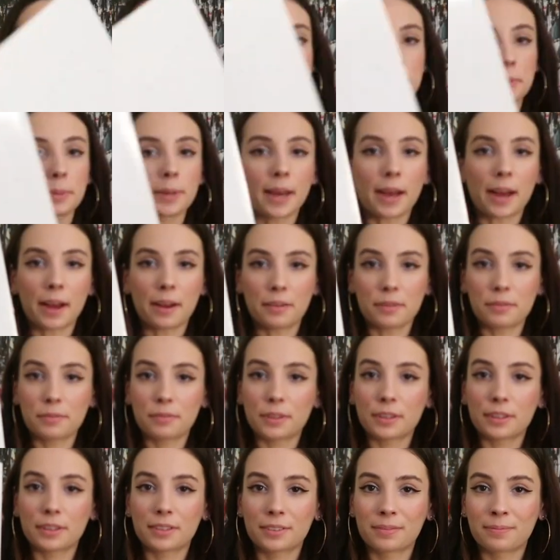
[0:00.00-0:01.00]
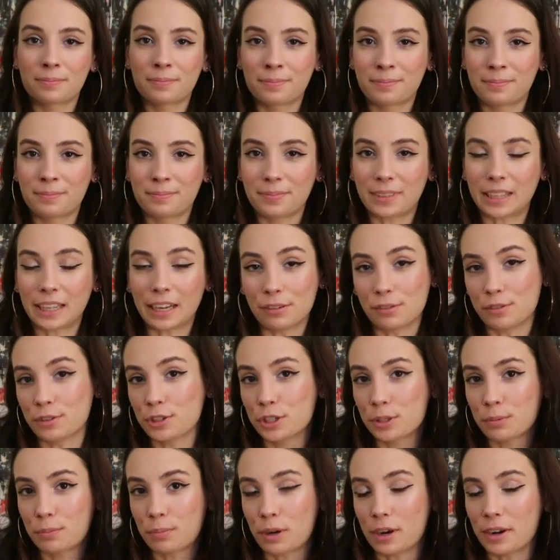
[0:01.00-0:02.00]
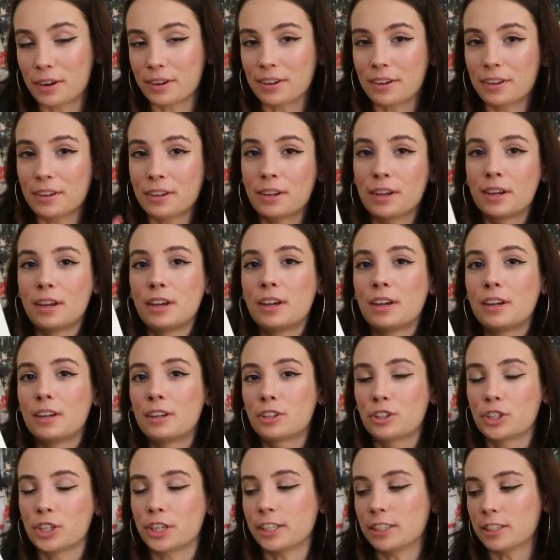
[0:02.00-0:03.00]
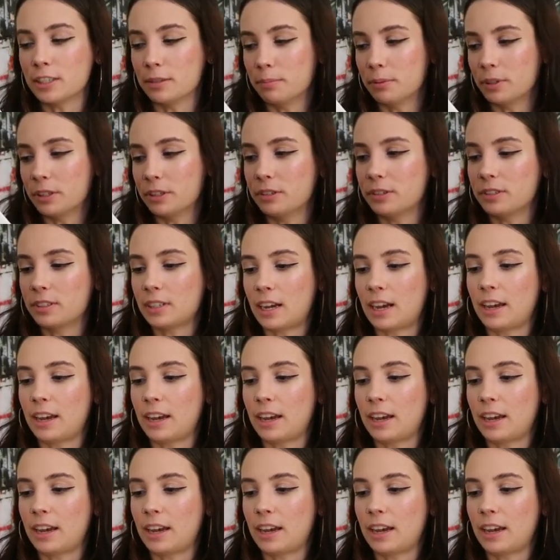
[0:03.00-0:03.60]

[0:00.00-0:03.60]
Next we have the Devil Wears Prada Transit Blues.